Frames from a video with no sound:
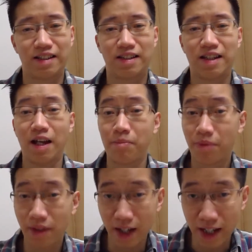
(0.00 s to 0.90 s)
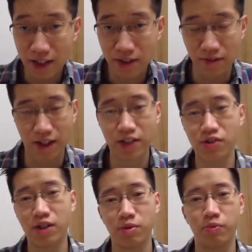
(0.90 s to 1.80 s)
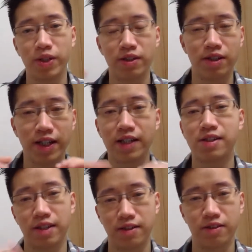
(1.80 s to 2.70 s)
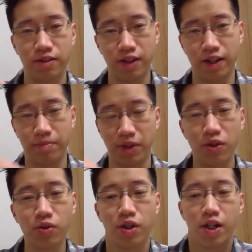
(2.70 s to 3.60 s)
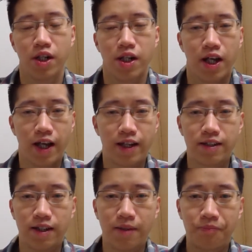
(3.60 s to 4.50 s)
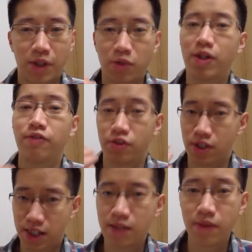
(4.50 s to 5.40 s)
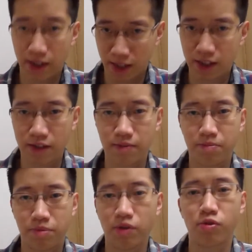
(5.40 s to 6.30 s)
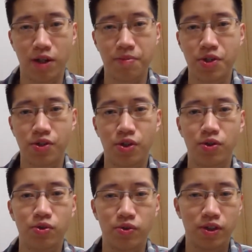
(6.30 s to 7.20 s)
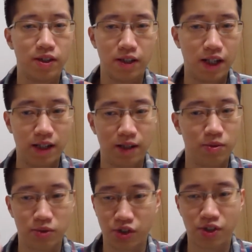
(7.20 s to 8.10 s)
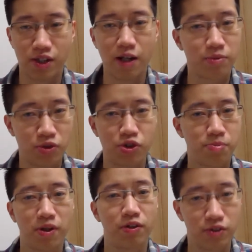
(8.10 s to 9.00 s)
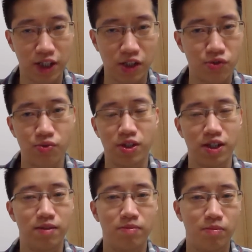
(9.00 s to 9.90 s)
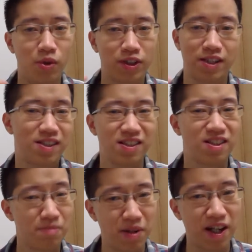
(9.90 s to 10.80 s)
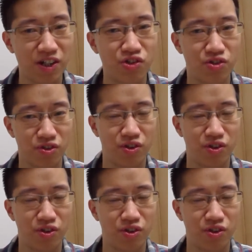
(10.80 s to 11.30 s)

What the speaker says: templates, right? So I will read the links and below. And by the way, for the CV and LinkedIn programs, so I will just help you to follow the issues and more than 16-page,